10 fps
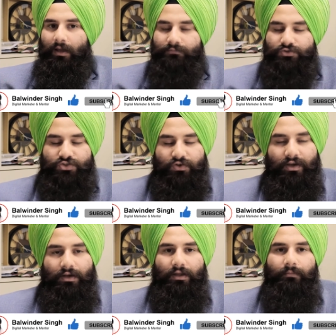I'm
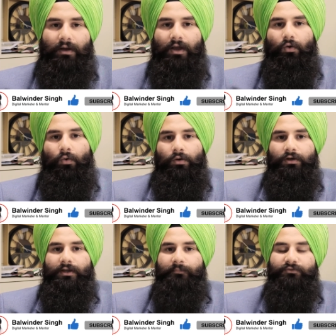sharing my all
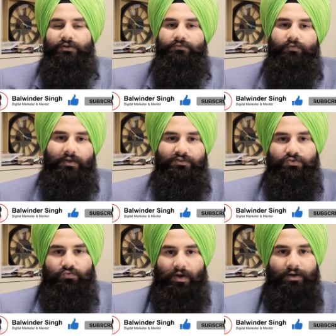tips and tricks
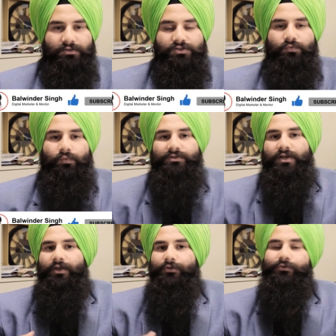strategy, which
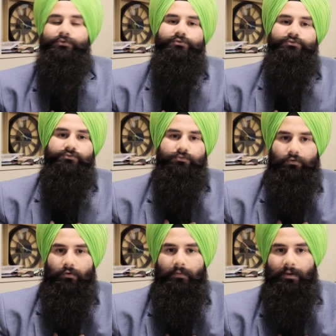I use to
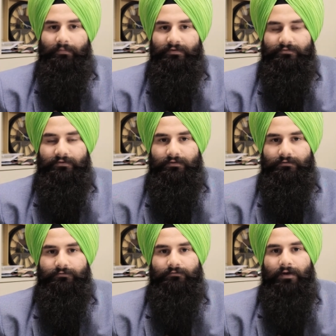grow my
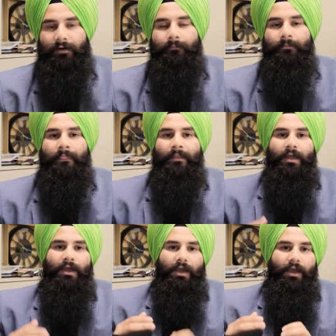business, right?
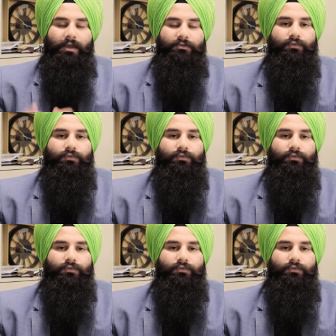And